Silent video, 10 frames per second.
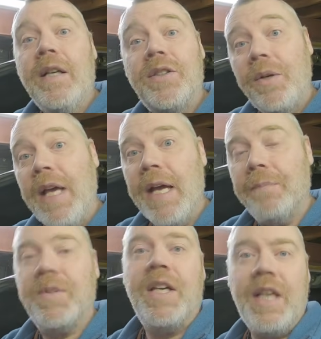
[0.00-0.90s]
So yeah,
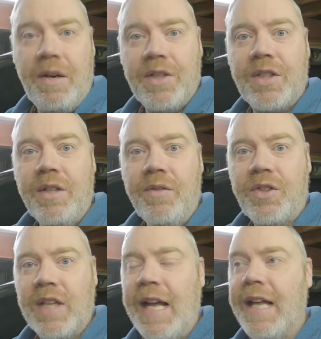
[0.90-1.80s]
take care of
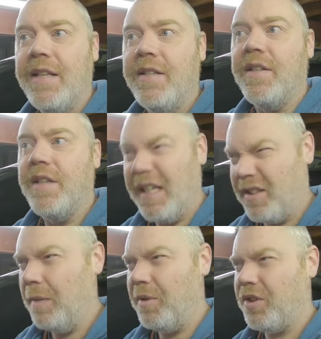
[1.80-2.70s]
yourselves, and the
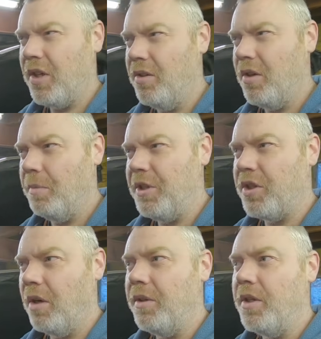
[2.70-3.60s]
next episode I'll be
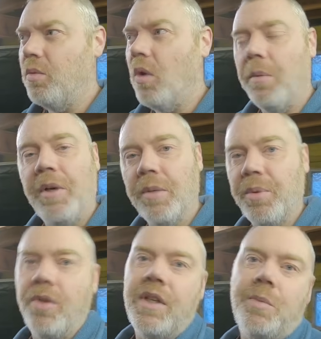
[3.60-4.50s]
showing you what I'm going to
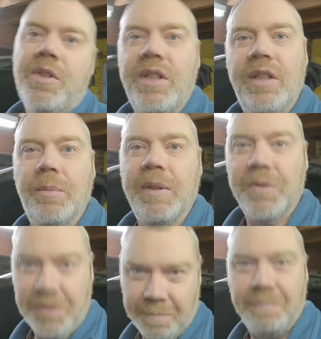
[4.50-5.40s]
put on this particular
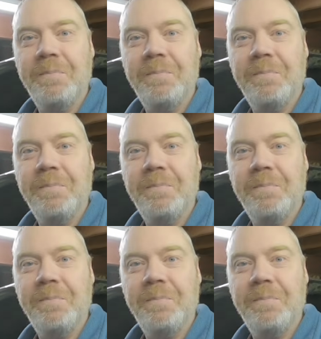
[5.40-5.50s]
build.